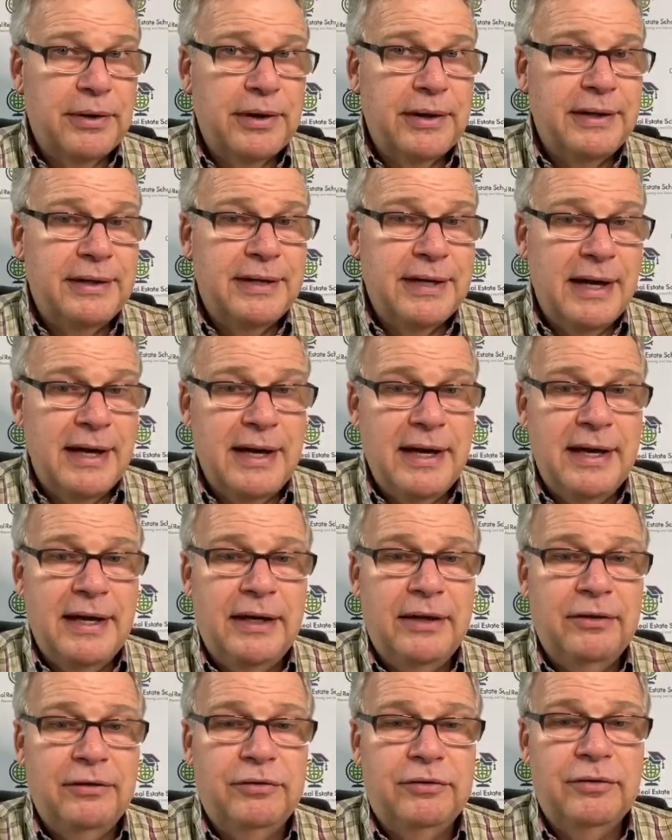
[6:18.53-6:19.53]

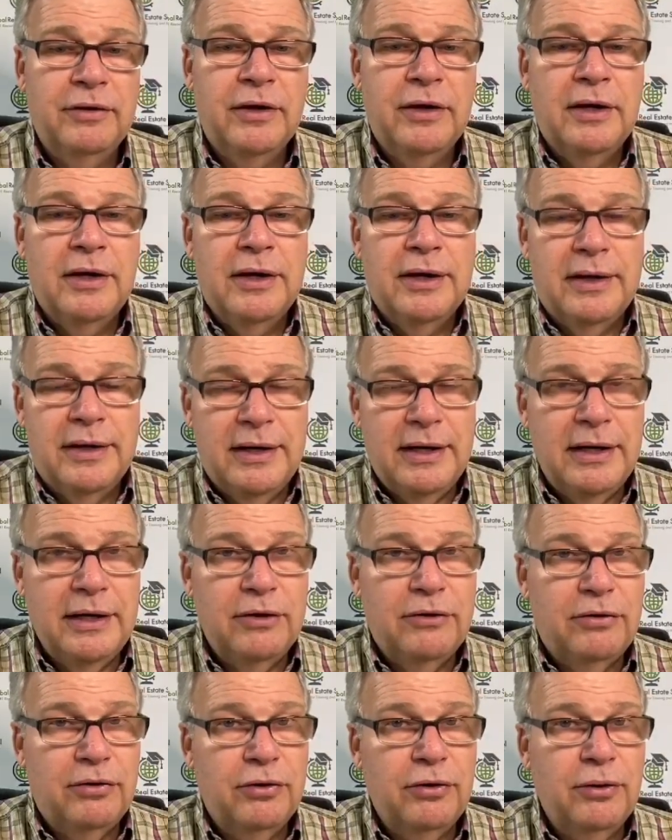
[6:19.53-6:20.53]
days
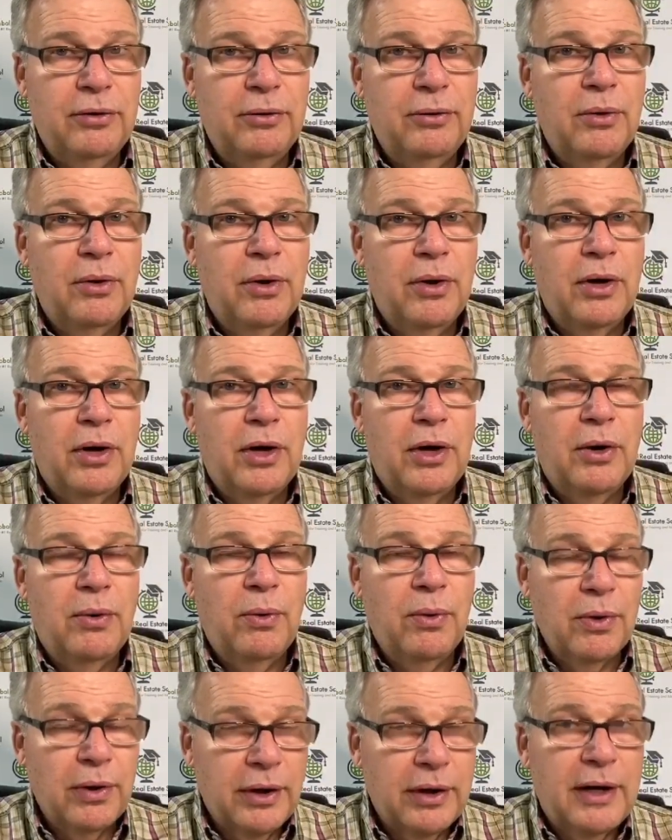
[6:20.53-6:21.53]
need to
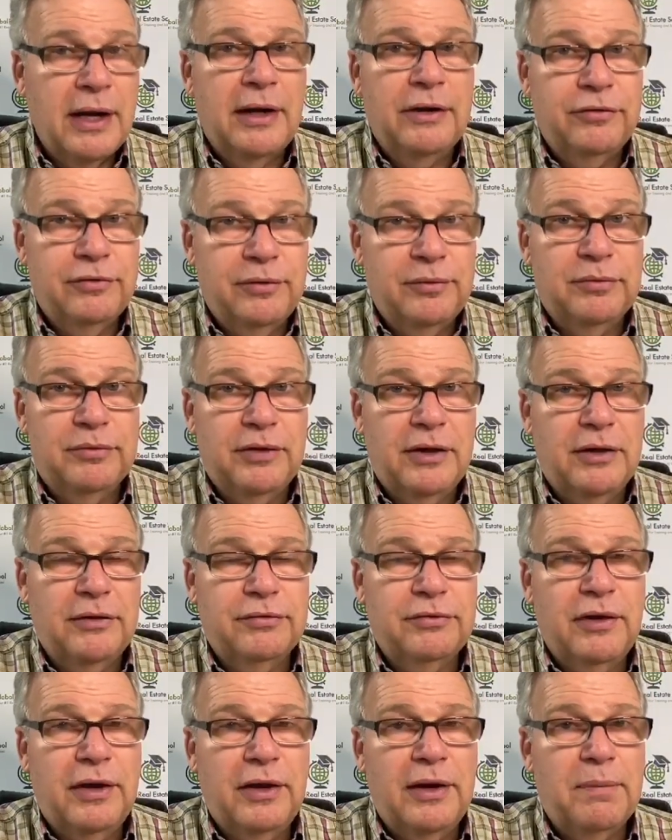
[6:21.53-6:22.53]
organize
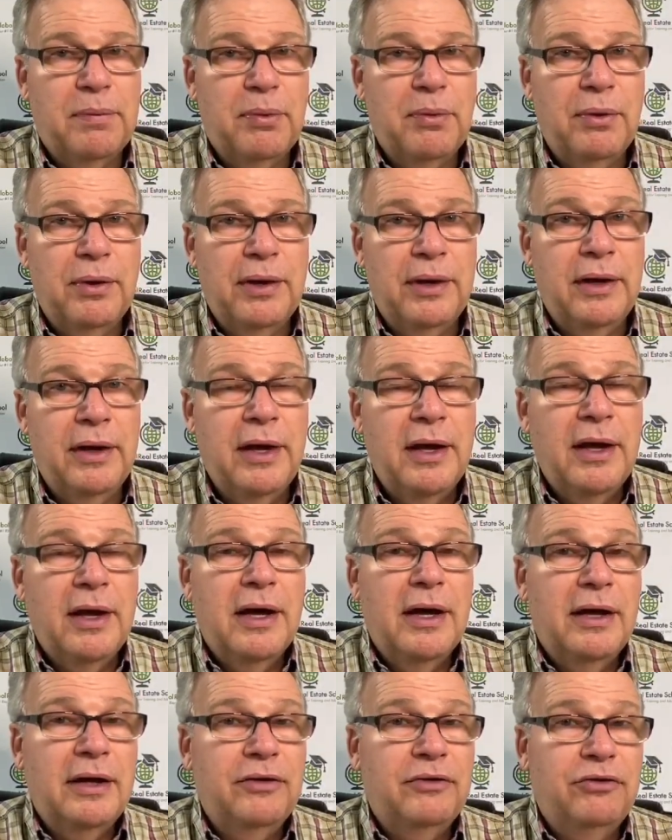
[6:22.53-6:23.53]
themselves and appoint
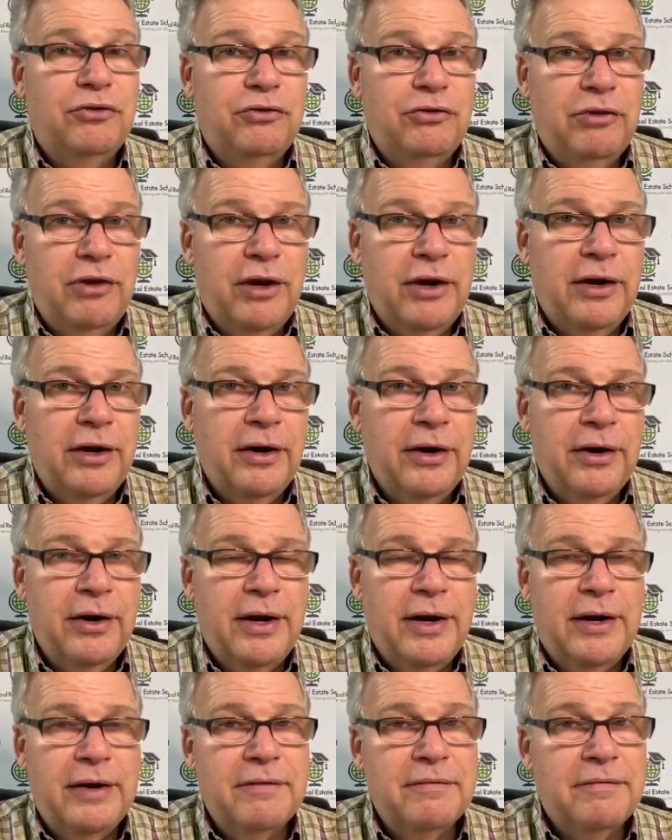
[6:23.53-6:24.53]
a chair
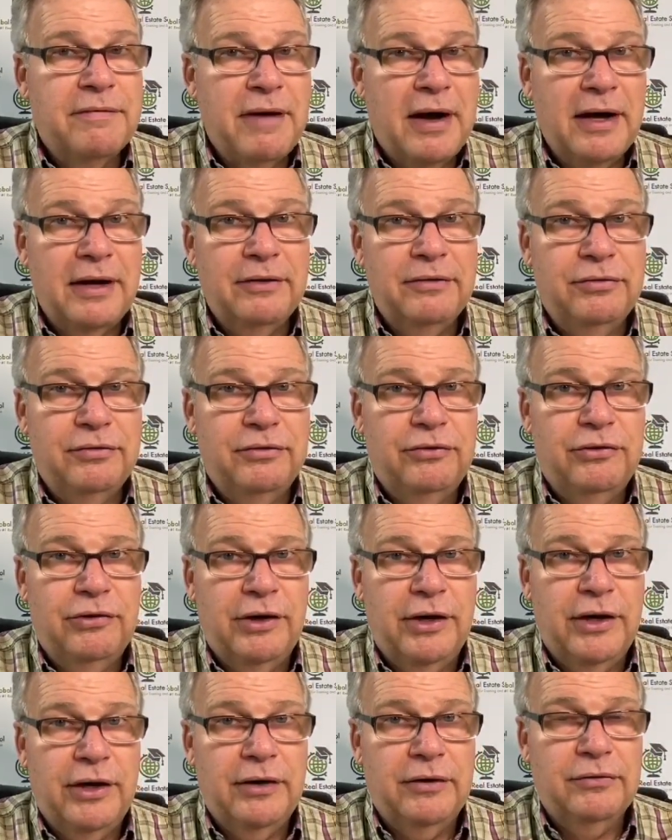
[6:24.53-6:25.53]
and a vice
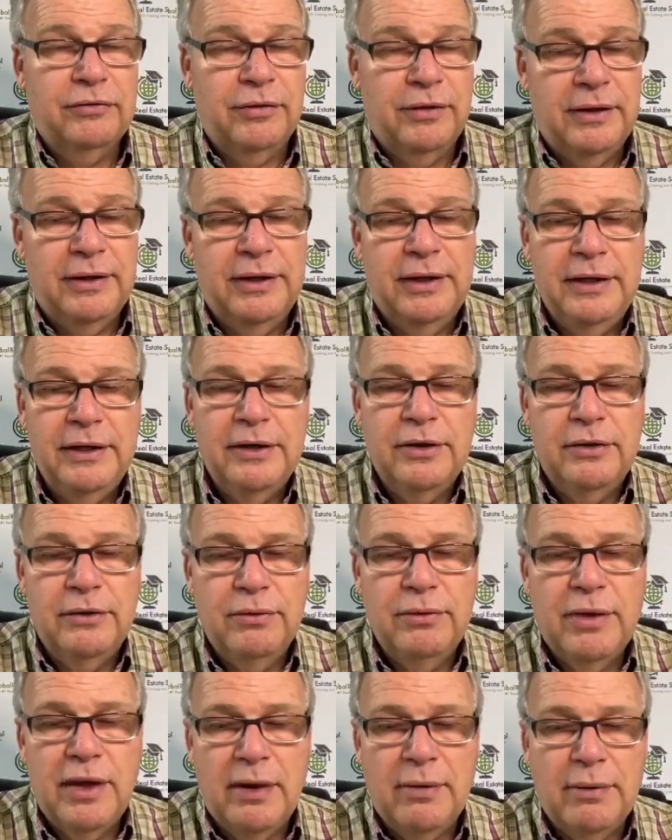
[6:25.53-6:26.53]
chair. So they need to do
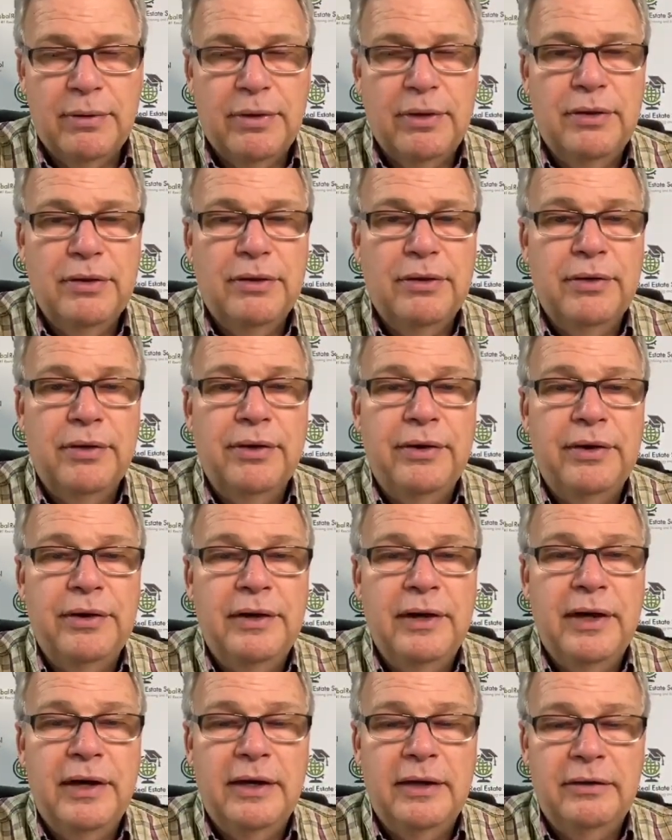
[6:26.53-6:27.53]
that within 30
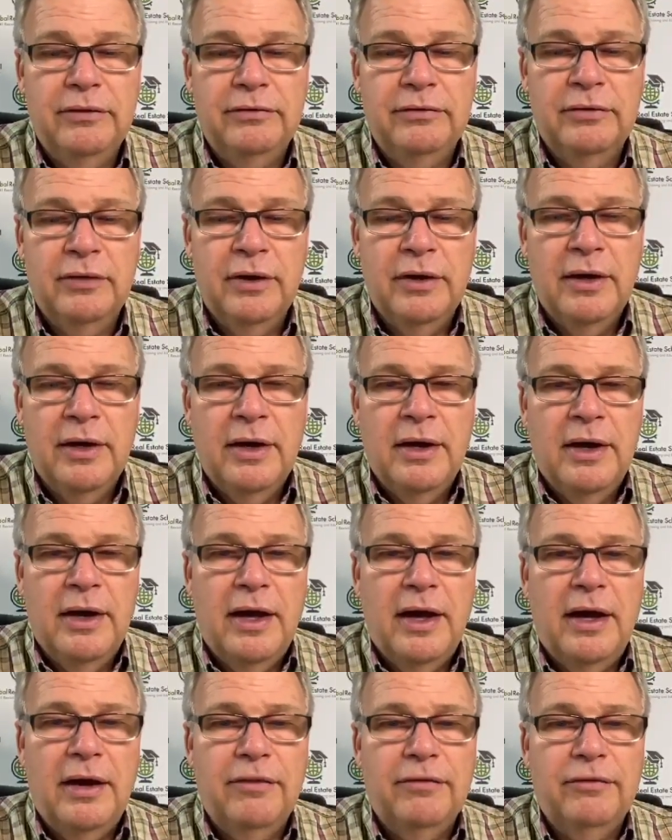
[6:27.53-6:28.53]
days
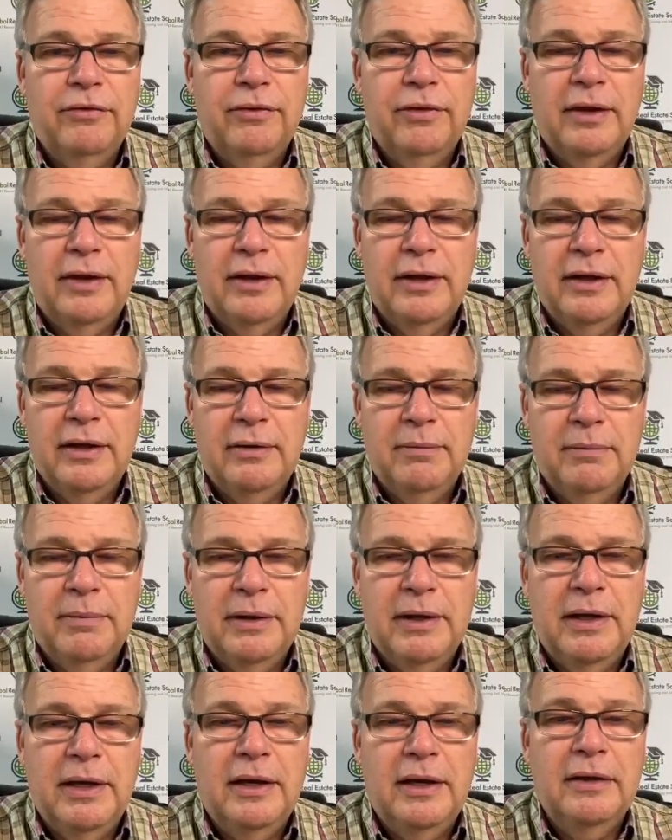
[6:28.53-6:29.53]
after they
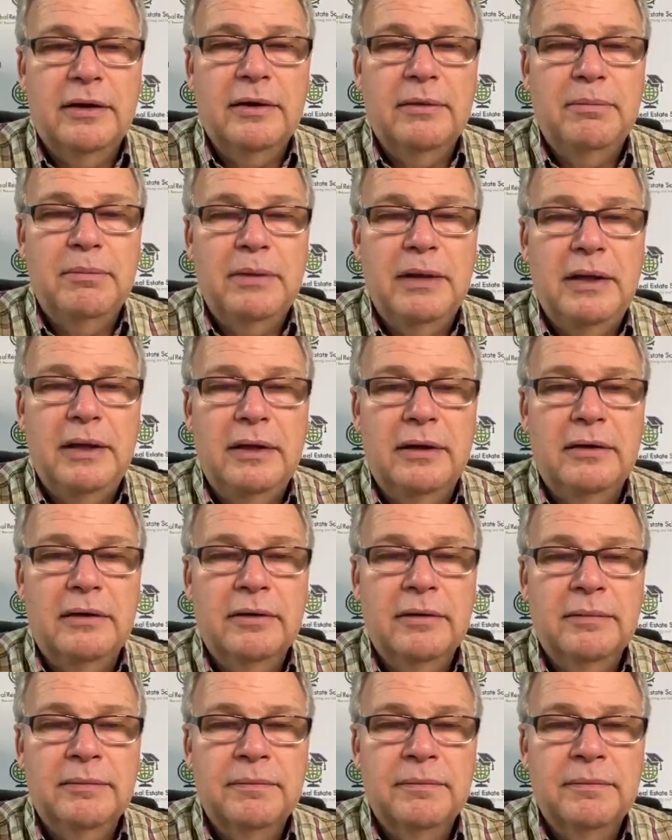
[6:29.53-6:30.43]
begin to meet.